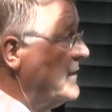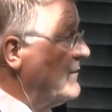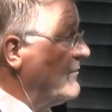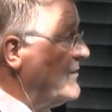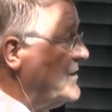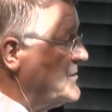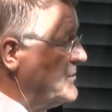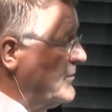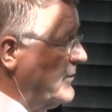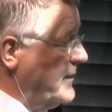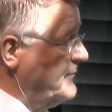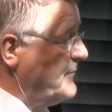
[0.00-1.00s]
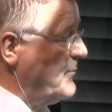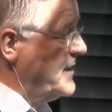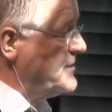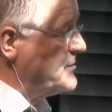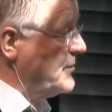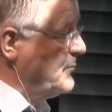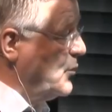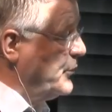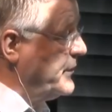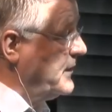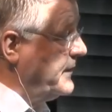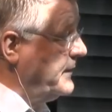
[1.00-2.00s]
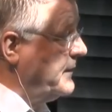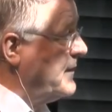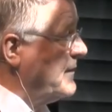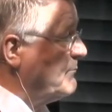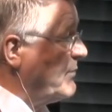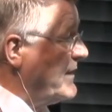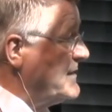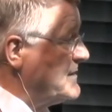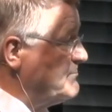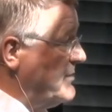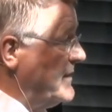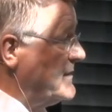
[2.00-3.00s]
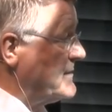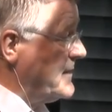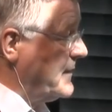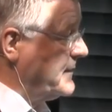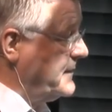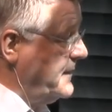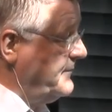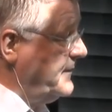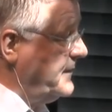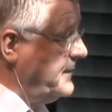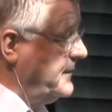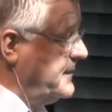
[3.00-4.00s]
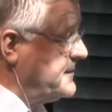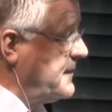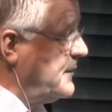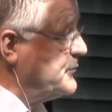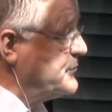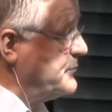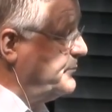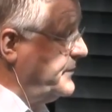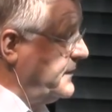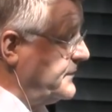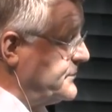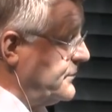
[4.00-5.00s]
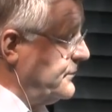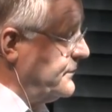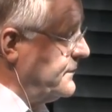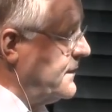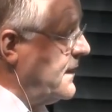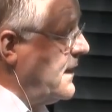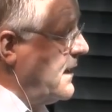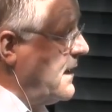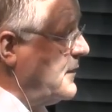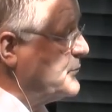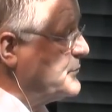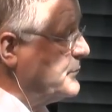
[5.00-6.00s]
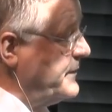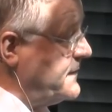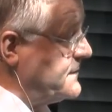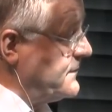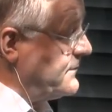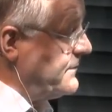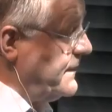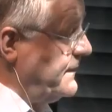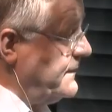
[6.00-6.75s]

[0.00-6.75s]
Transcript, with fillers: regional information modeling, place-based activities, how to build on, how to integrate